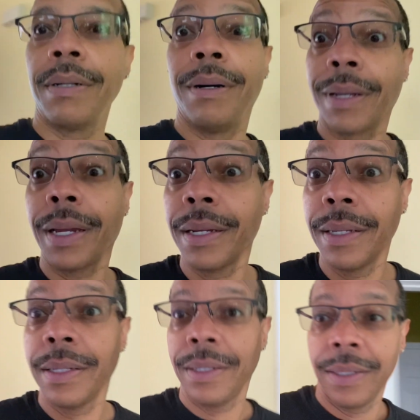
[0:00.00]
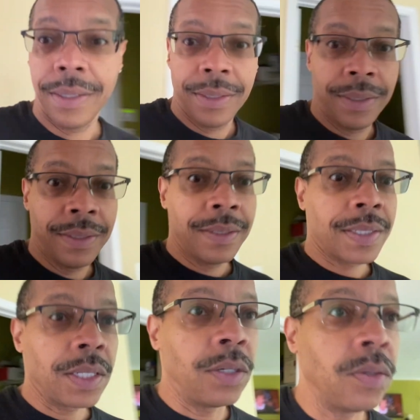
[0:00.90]
Okay?
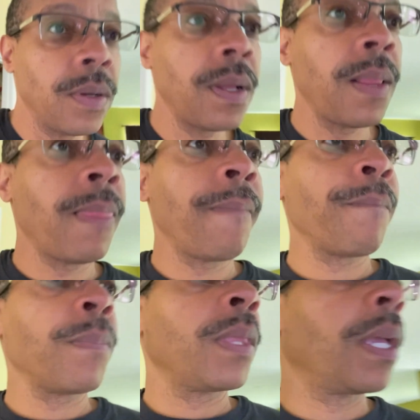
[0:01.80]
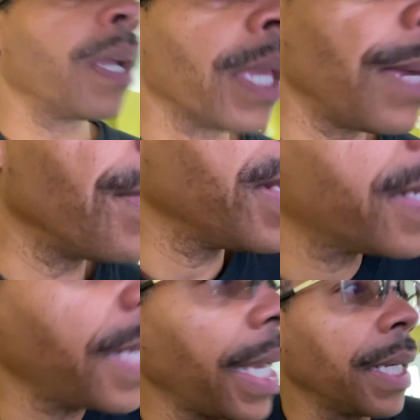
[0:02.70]
So, give me a
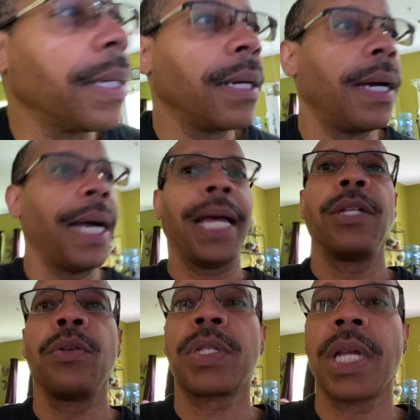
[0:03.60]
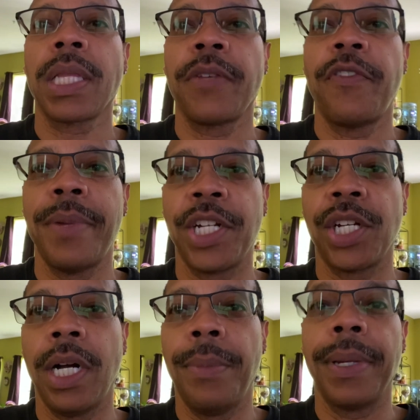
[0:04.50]
second. I gotta do something for my
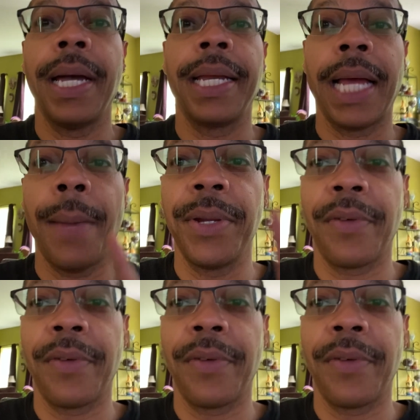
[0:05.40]
job and I'll be